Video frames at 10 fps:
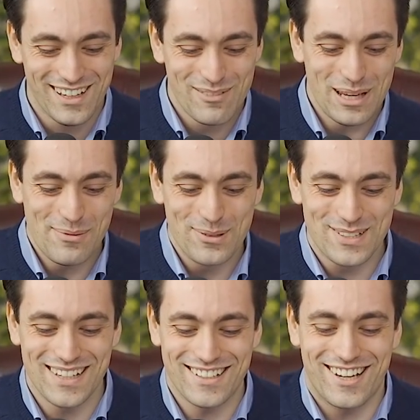people
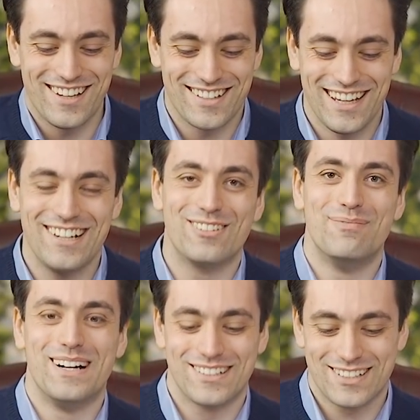such as Elon
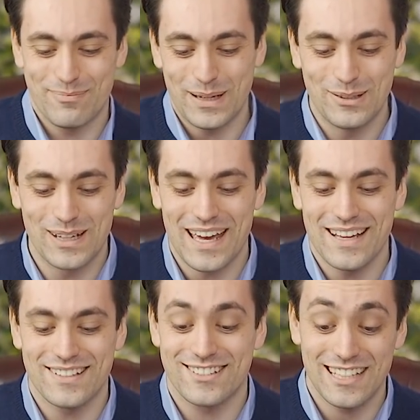Musk, Bill
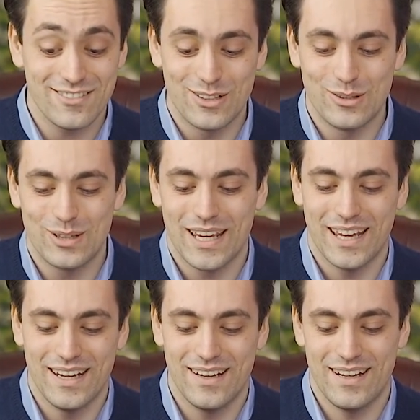Gates, Stephen Hawking,
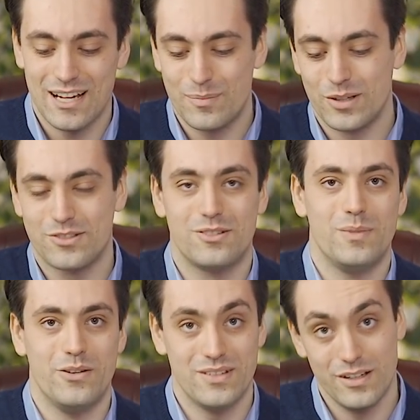and Nick Bostrom,
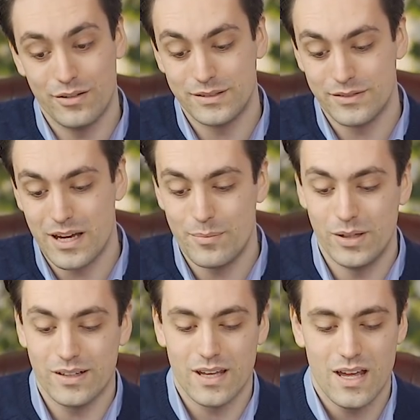who is the author of that
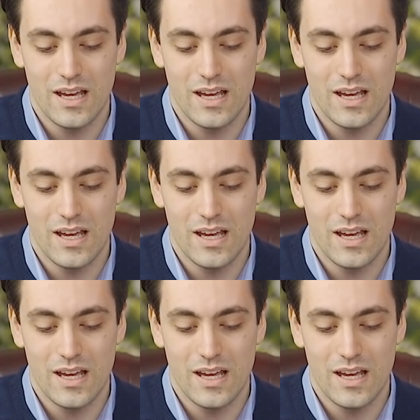book,